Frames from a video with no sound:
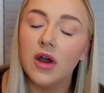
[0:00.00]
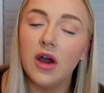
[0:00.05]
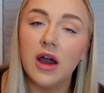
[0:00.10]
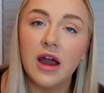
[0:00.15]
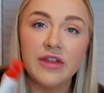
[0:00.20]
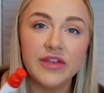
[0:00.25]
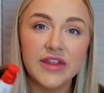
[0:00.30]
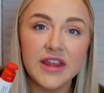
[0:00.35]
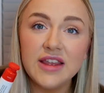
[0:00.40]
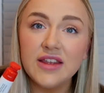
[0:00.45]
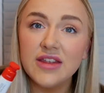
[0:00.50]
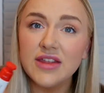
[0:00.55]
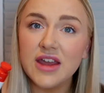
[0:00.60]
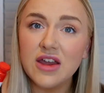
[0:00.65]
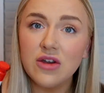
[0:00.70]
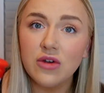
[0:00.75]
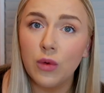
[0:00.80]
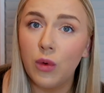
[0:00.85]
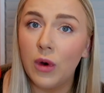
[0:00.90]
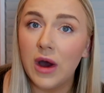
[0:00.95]
I think
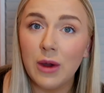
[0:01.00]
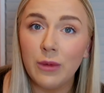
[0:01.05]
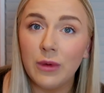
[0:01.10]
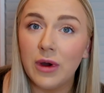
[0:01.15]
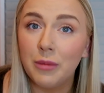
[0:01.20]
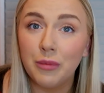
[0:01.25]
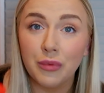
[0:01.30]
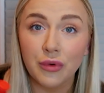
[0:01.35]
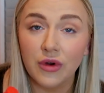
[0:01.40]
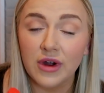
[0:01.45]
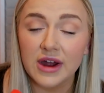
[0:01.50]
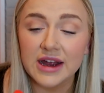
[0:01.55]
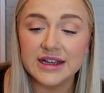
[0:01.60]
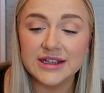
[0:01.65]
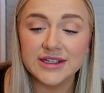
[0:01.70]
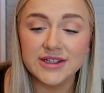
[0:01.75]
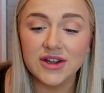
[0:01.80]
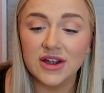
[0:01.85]
they're quite well priced.